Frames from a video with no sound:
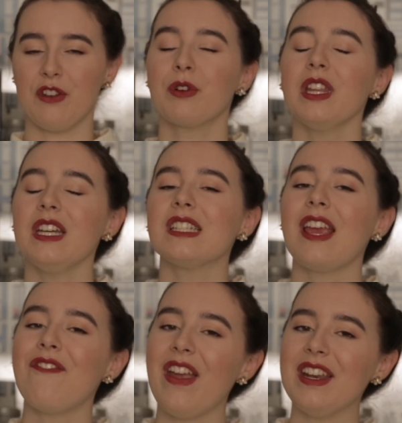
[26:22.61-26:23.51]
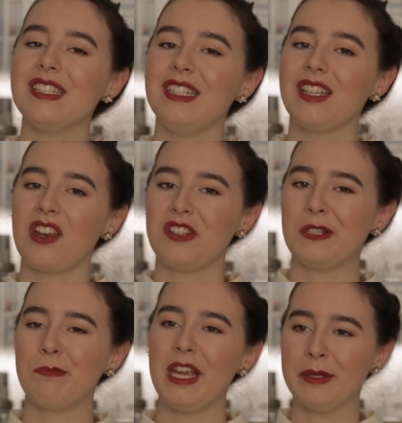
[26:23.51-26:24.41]
It's a fantasy set in
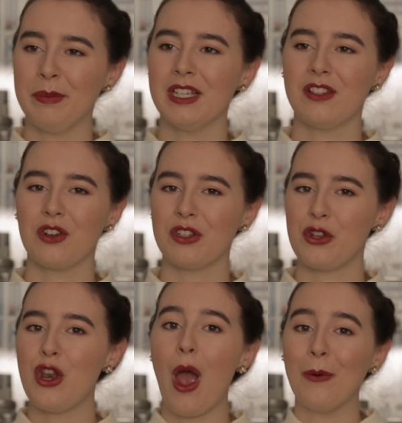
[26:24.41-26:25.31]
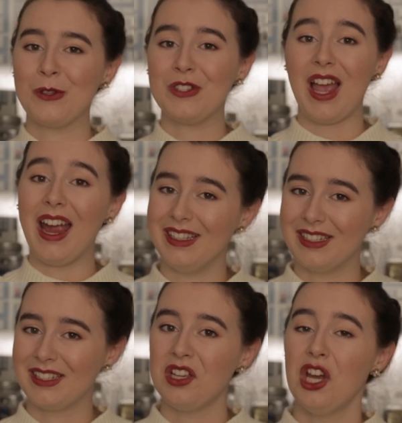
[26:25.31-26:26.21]
space because there is no
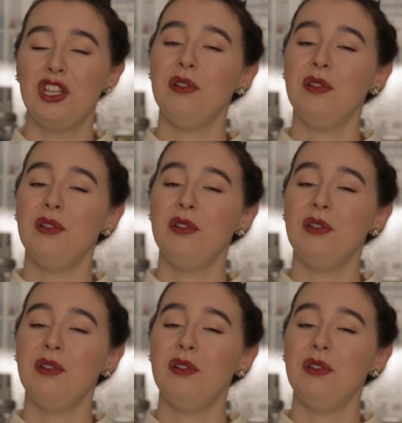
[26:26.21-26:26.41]
science